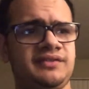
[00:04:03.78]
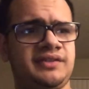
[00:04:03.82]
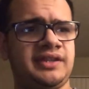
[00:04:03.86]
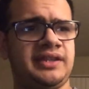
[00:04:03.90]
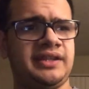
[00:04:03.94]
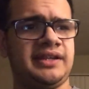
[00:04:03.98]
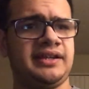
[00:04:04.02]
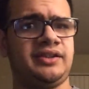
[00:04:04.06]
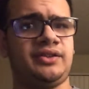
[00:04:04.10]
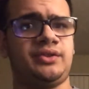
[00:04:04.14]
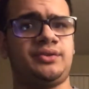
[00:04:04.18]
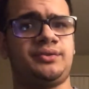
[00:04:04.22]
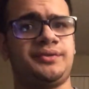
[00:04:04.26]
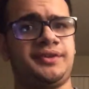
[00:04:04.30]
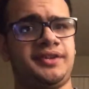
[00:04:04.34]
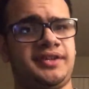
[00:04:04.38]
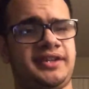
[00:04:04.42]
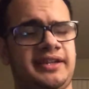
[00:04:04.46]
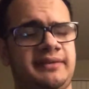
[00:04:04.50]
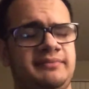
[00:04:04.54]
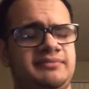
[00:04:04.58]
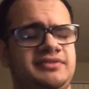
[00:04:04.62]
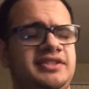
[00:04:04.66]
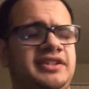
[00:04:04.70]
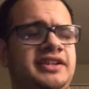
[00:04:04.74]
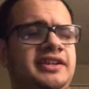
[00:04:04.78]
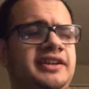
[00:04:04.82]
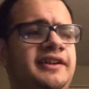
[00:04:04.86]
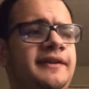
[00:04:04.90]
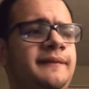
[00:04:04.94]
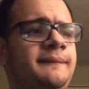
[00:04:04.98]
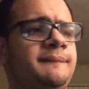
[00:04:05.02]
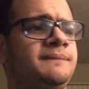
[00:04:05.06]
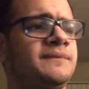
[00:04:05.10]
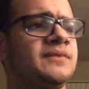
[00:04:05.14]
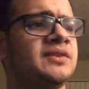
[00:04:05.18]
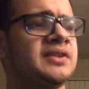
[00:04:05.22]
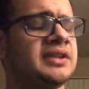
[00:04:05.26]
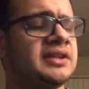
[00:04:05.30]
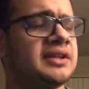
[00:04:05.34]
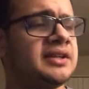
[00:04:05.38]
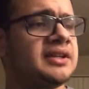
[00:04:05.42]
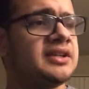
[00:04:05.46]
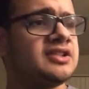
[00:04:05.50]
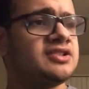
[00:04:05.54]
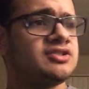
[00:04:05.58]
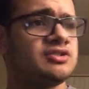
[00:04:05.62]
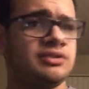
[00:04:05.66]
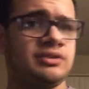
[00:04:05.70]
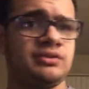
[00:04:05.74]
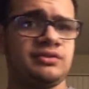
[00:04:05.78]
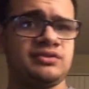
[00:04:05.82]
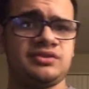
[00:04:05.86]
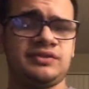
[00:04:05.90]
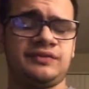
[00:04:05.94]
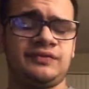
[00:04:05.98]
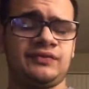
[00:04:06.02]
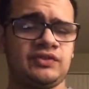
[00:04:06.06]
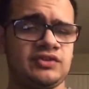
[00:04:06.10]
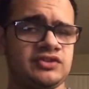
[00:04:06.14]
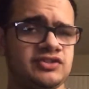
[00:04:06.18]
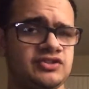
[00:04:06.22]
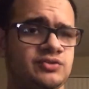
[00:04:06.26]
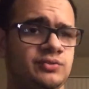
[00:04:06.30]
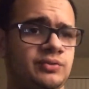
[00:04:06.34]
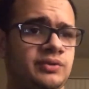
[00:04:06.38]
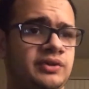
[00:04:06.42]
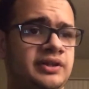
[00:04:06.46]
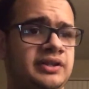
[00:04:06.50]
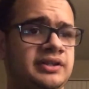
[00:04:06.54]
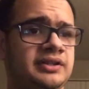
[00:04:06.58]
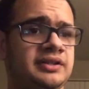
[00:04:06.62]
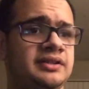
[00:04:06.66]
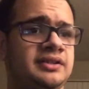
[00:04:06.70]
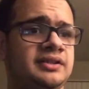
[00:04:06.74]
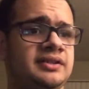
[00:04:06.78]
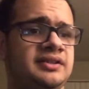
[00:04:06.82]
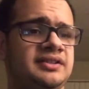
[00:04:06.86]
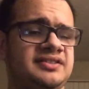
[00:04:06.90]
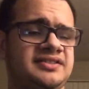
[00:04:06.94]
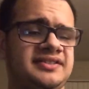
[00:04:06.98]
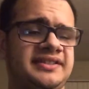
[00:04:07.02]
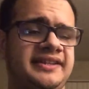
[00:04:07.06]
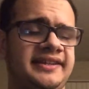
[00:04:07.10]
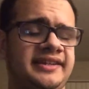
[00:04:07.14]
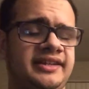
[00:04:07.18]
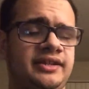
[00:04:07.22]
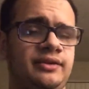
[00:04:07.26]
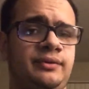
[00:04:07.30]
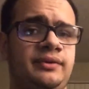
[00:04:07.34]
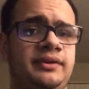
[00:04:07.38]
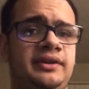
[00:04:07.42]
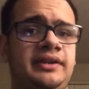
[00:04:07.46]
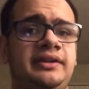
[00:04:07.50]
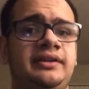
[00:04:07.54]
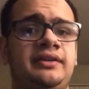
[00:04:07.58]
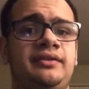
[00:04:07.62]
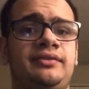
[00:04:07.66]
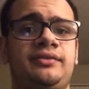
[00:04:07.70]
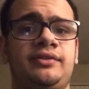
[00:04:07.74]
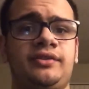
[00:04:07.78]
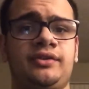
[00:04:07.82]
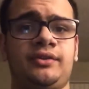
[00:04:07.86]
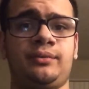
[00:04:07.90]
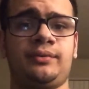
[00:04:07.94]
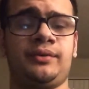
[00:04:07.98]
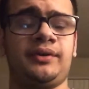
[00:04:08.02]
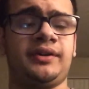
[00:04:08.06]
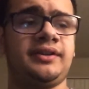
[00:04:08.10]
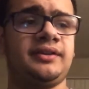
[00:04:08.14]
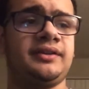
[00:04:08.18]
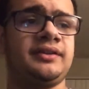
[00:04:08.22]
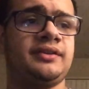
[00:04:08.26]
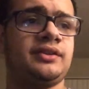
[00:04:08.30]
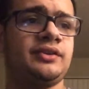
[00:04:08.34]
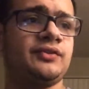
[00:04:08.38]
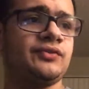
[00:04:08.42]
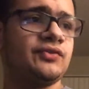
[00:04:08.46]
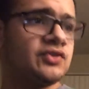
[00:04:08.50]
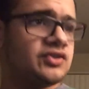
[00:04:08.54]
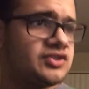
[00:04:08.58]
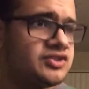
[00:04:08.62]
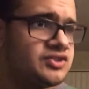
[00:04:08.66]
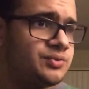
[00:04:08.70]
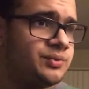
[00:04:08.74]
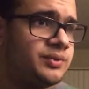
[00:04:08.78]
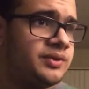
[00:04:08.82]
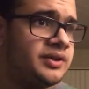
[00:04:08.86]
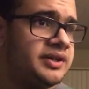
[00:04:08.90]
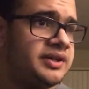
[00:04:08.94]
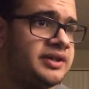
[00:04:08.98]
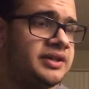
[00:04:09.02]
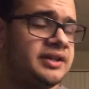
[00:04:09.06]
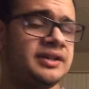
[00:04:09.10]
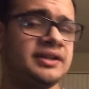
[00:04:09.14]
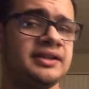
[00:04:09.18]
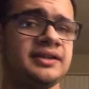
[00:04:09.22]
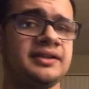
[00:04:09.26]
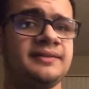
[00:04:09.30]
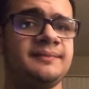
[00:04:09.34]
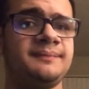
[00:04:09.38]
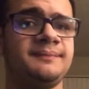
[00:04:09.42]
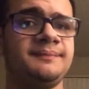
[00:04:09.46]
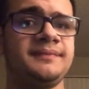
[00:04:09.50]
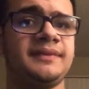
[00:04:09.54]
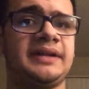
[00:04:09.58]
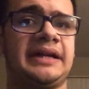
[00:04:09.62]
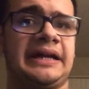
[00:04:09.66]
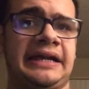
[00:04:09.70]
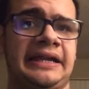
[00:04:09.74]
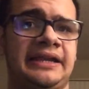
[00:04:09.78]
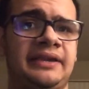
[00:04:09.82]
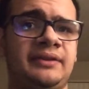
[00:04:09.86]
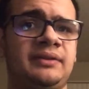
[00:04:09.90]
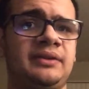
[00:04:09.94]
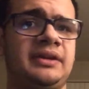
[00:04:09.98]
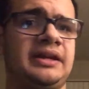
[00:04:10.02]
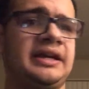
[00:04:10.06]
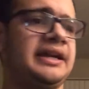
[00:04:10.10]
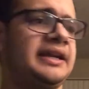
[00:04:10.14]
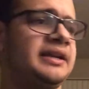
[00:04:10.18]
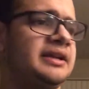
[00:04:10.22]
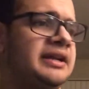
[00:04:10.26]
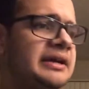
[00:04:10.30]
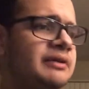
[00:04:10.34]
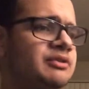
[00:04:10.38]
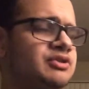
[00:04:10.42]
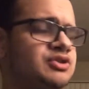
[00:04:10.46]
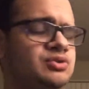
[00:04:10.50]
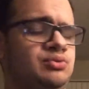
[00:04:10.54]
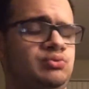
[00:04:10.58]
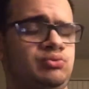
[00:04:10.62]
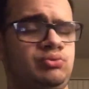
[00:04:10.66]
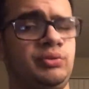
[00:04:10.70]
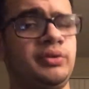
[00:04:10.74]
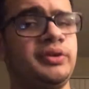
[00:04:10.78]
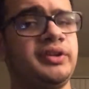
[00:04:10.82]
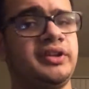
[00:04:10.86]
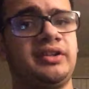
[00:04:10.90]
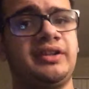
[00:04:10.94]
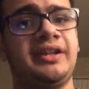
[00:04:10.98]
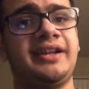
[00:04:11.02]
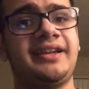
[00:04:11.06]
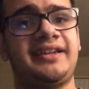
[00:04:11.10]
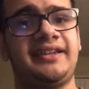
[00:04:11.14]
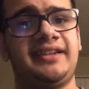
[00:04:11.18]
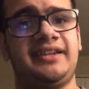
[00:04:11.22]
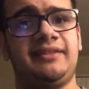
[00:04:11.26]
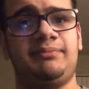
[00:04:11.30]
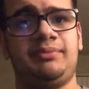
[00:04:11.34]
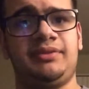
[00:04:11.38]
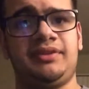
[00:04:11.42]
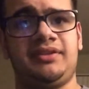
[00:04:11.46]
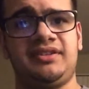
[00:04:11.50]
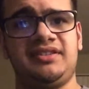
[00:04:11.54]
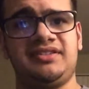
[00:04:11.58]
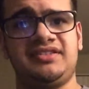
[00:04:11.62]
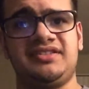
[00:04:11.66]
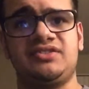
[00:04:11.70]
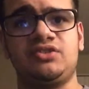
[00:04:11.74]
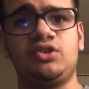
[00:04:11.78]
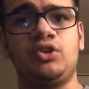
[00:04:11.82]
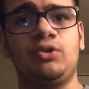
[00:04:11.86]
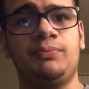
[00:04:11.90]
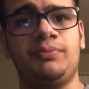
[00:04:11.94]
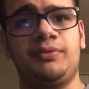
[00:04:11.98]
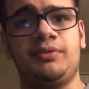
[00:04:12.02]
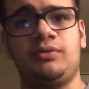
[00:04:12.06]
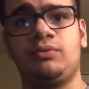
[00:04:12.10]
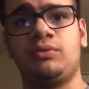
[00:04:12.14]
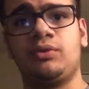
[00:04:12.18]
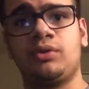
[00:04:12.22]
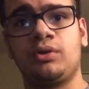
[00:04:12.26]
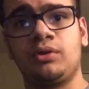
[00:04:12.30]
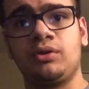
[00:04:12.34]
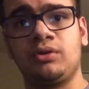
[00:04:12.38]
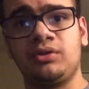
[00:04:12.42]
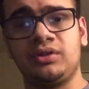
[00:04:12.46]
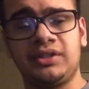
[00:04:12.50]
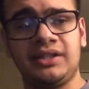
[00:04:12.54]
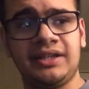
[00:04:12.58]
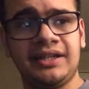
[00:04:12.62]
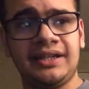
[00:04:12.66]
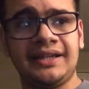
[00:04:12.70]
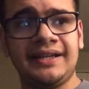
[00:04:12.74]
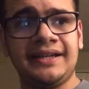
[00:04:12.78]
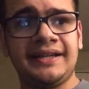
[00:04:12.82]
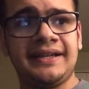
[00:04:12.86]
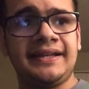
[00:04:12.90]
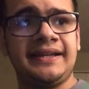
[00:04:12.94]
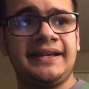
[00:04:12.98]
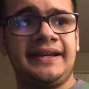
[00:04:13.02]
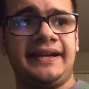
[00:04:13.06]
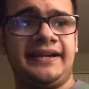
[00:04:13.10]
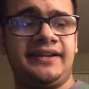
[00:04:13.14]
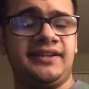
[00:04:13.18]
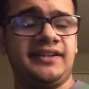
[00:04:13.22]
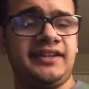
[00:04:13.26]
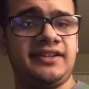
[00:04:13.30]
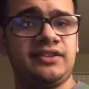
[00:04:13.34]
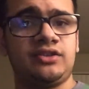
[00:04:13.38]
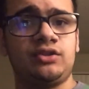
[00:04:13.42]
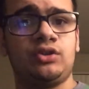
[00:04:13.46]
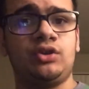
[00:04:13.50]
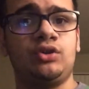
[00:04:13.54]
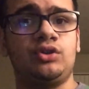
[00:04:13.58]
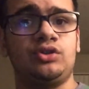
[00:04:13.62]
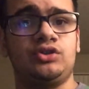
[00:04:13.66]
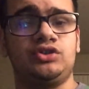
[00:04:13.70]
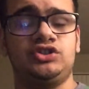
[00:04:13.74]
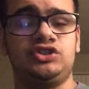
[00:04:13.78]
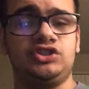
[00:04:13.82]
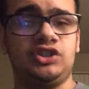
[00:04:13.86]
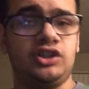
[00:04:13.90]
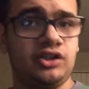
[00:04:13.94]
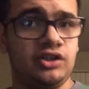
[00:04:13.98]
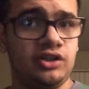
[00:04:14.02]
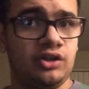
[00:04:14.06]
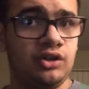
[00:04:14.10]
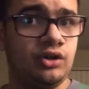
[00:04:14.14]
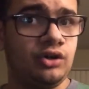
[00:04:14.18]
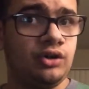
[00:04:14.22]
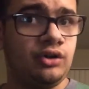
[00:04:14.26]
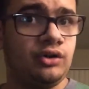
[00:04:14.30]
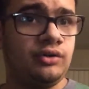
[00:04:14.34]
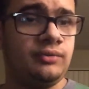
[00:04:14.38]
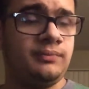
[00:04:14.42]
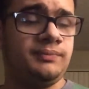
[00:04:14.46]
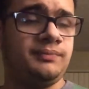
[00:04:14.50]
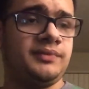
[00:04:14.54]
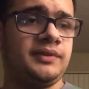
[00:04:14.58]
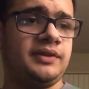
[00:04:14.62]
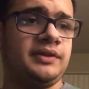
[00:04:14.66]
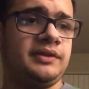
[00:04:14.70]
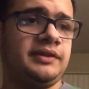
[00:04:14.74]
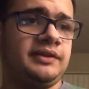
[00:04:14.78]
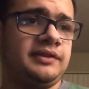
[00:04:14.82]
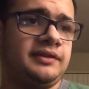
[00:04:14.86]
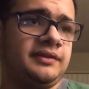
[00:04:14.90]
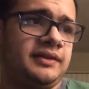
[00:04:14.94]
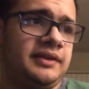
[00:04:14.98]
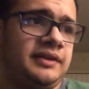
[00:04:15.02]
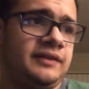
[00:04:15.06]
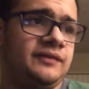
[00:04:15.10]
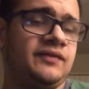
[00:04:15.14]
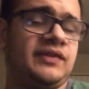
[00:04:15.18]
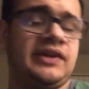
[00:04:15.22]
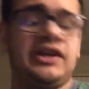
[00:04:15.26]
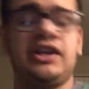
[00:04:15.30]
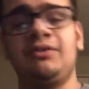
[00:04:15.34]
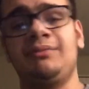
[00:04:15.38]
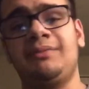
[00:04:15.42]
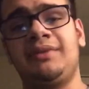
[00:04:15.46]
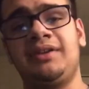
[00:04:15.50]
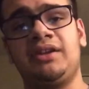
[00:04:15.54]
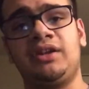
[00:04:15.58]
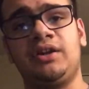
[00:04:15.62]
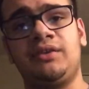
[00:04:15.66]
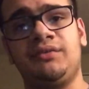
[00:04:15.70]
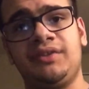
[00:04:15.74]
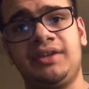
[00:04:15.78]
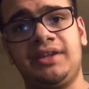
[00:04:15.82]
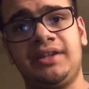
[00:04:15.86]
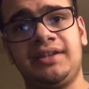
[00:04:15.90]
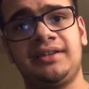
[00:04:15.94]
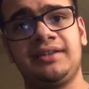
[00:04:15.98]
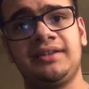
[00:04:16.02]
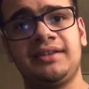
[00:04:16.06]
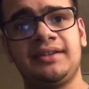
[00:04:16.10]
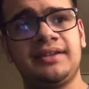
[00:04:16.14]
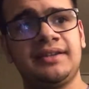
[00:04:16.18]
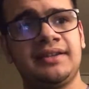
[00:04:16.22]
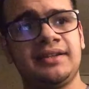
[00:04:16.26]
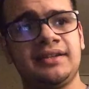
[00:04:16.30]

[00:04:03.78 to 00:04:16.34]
they had 3 games, yeah. So there was the first one, the second one, and the third one. The first one, I was really liking it because it's open world. I like the whole jungle environment of it,